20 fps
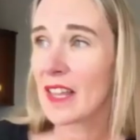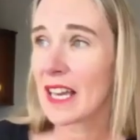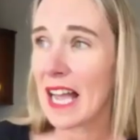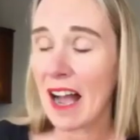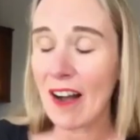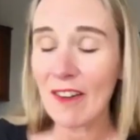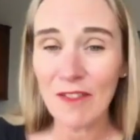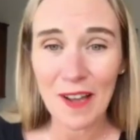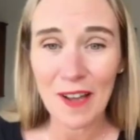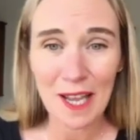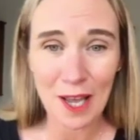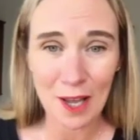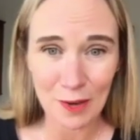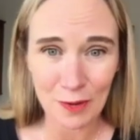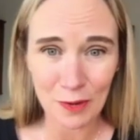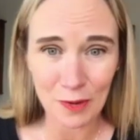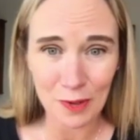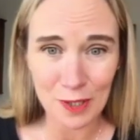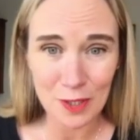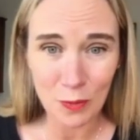cafe
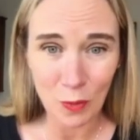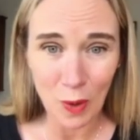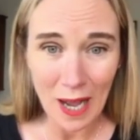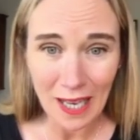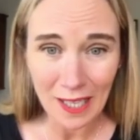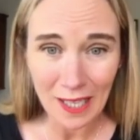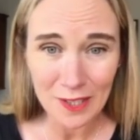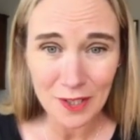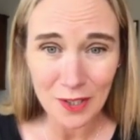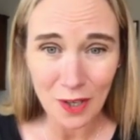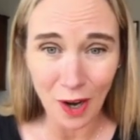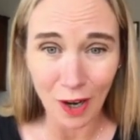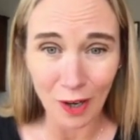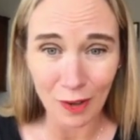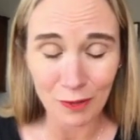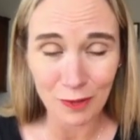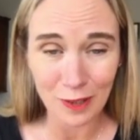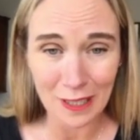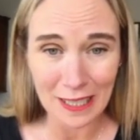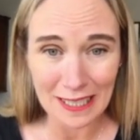owner as well has got a
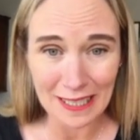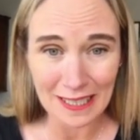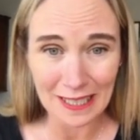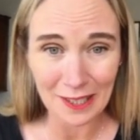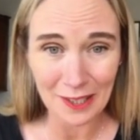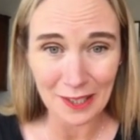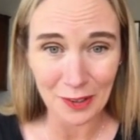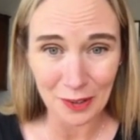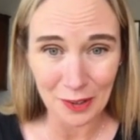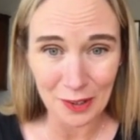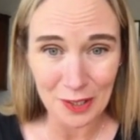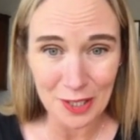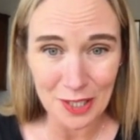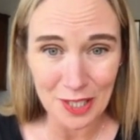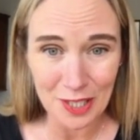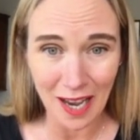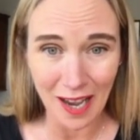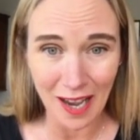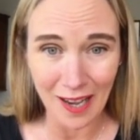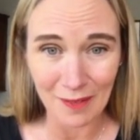really good
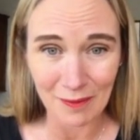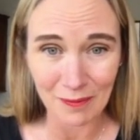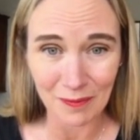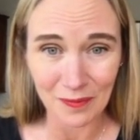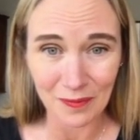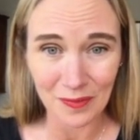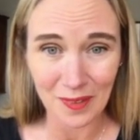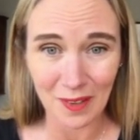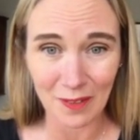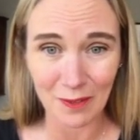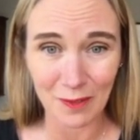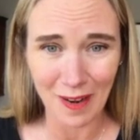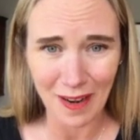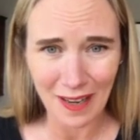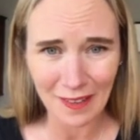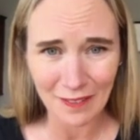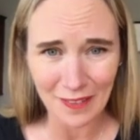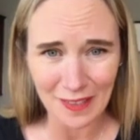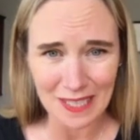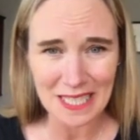
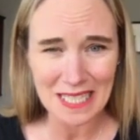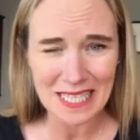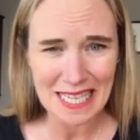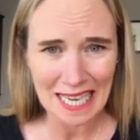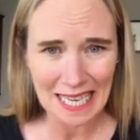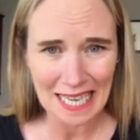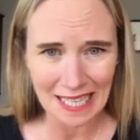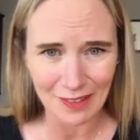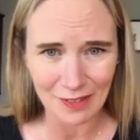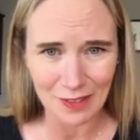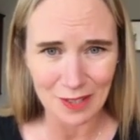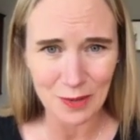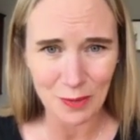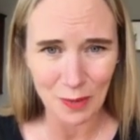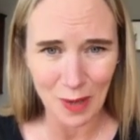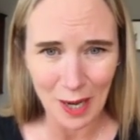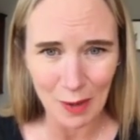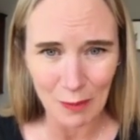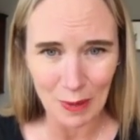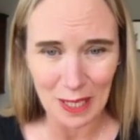relevance here as
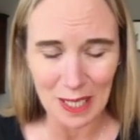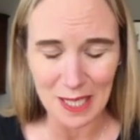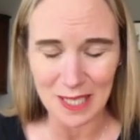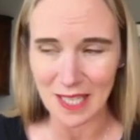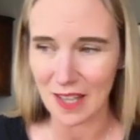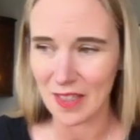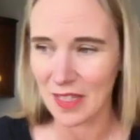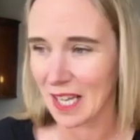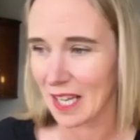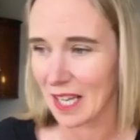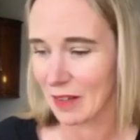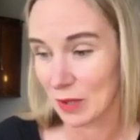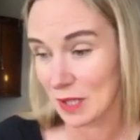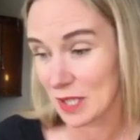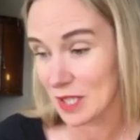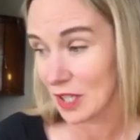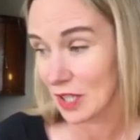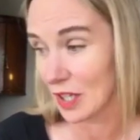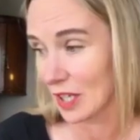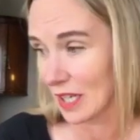well, because I think, well,
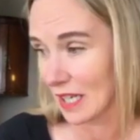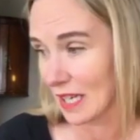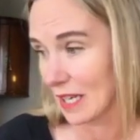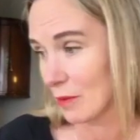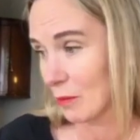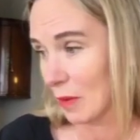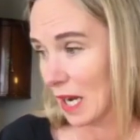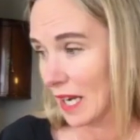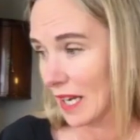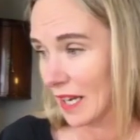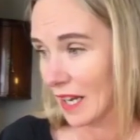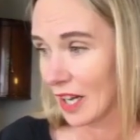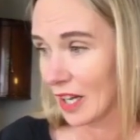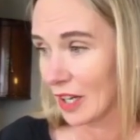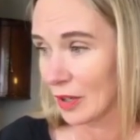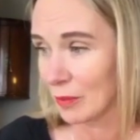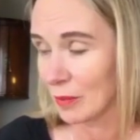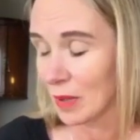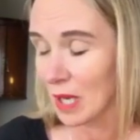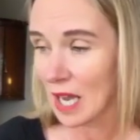certainly in my
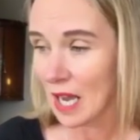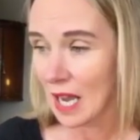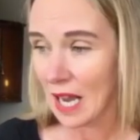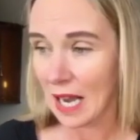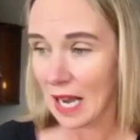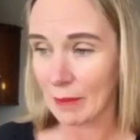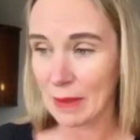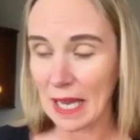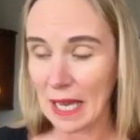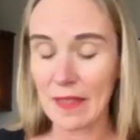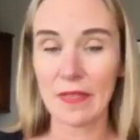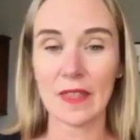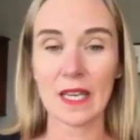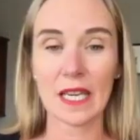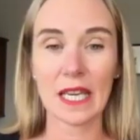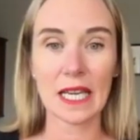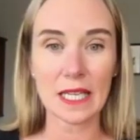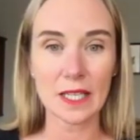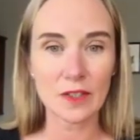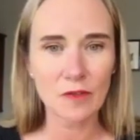home, I'm getting the
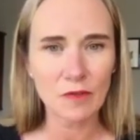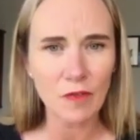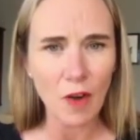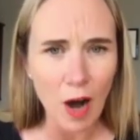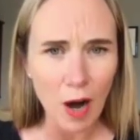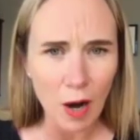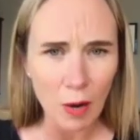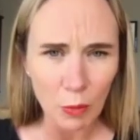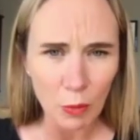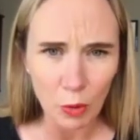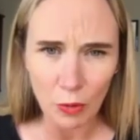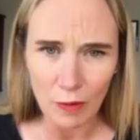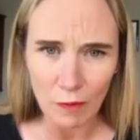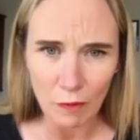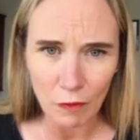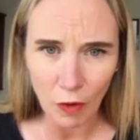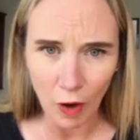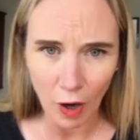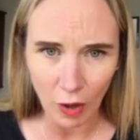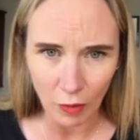kids far more
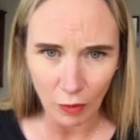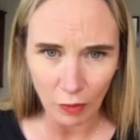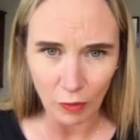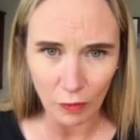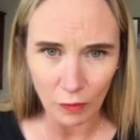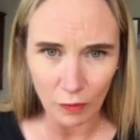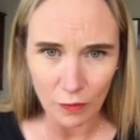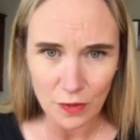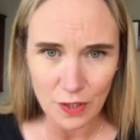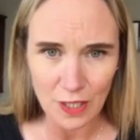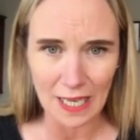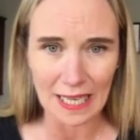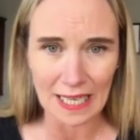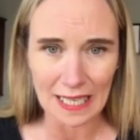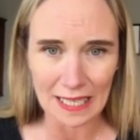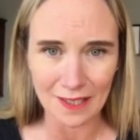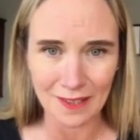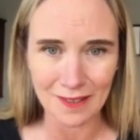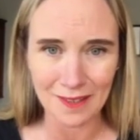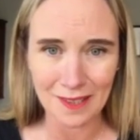involved
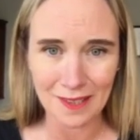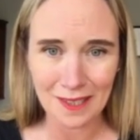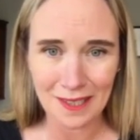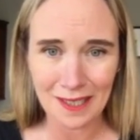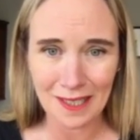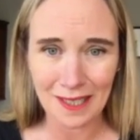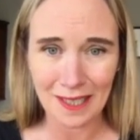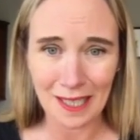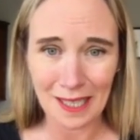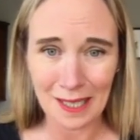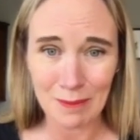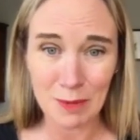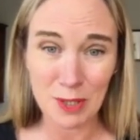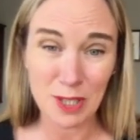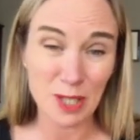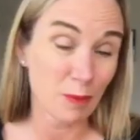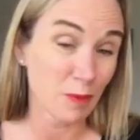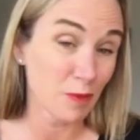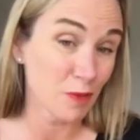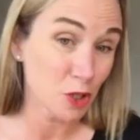in
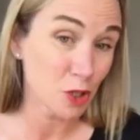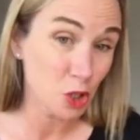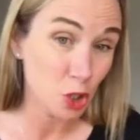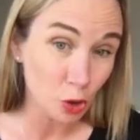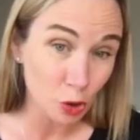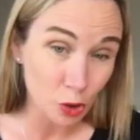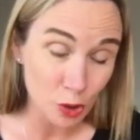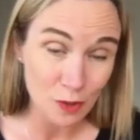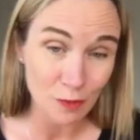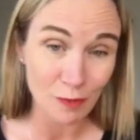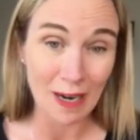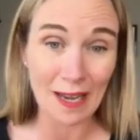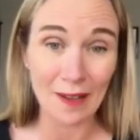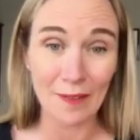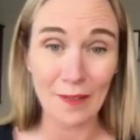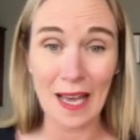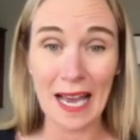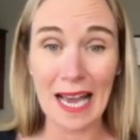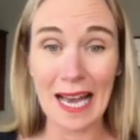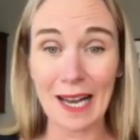some of the chores around
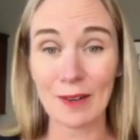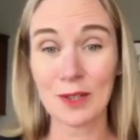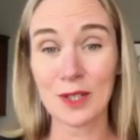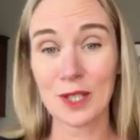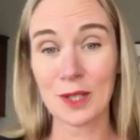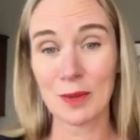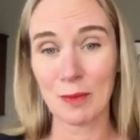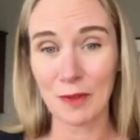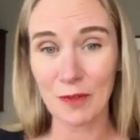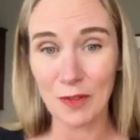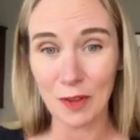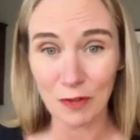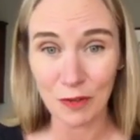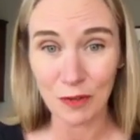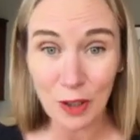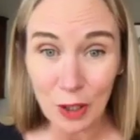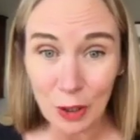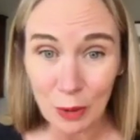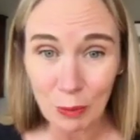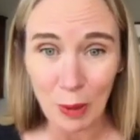the house, some of the
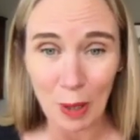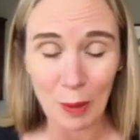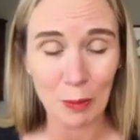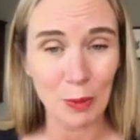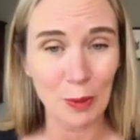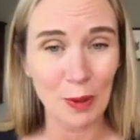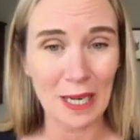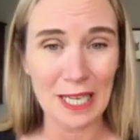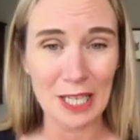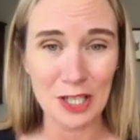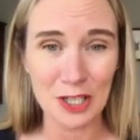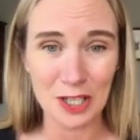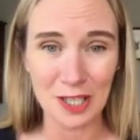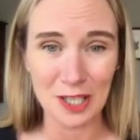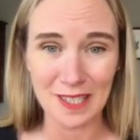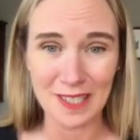food preparation.